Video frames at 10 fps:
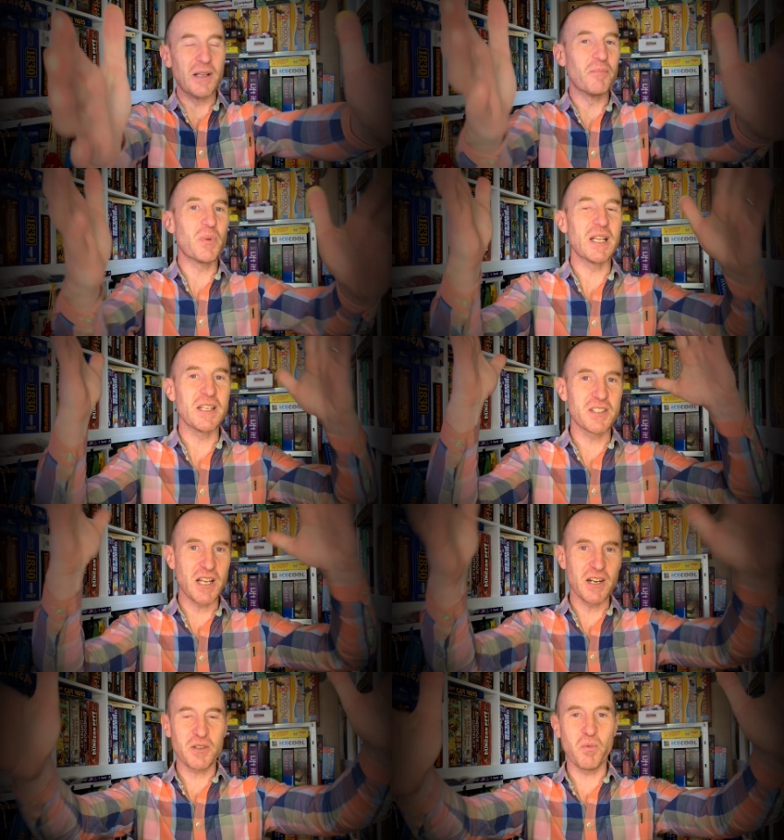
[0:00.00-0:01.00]
Please
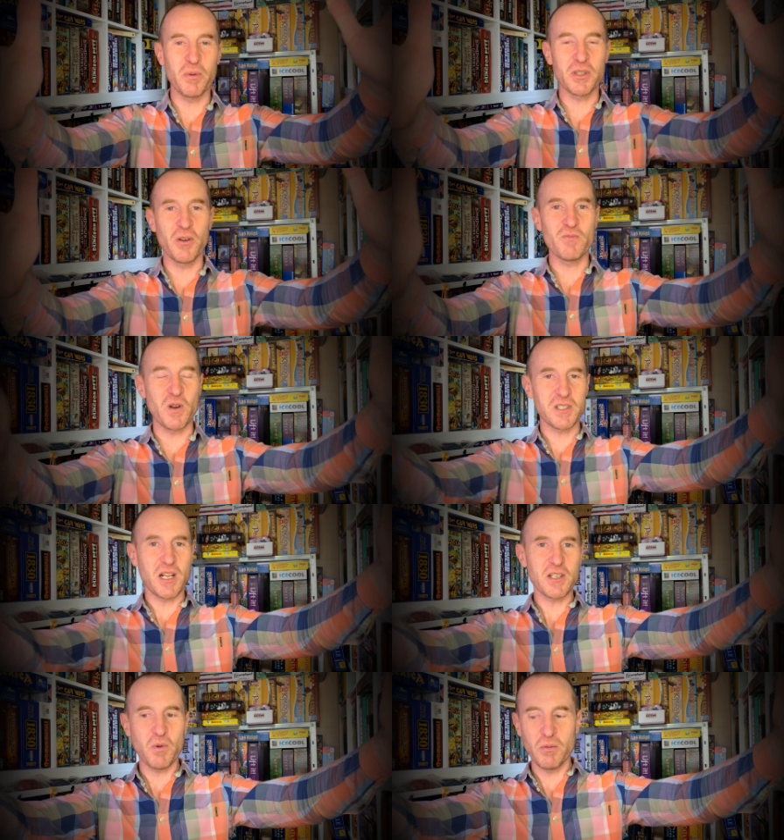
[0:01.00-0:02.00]
tell us what we're doing right, tell
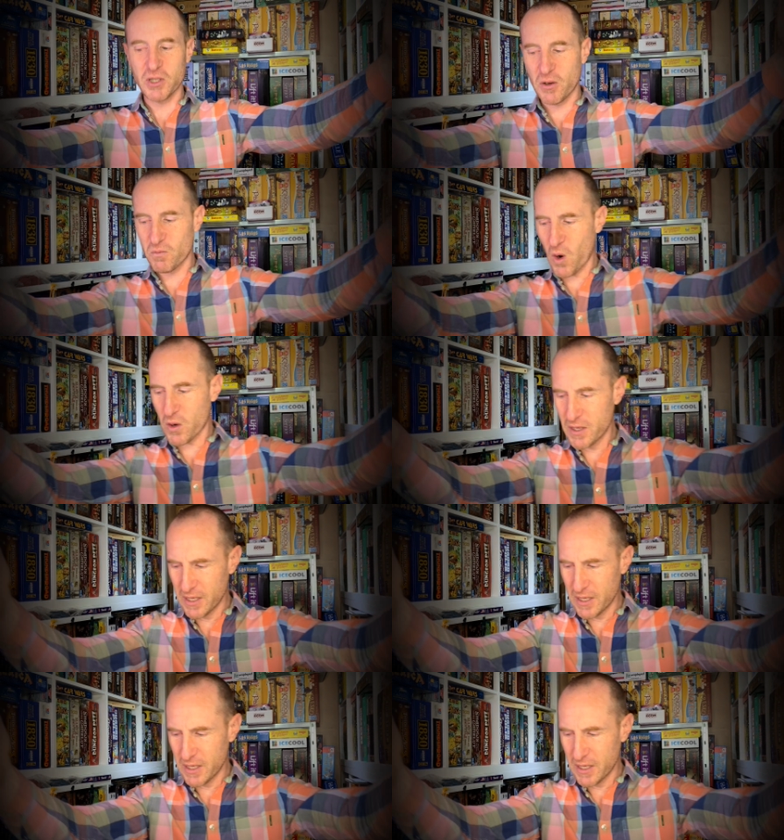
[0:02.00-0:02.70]
us what we're doing wrong.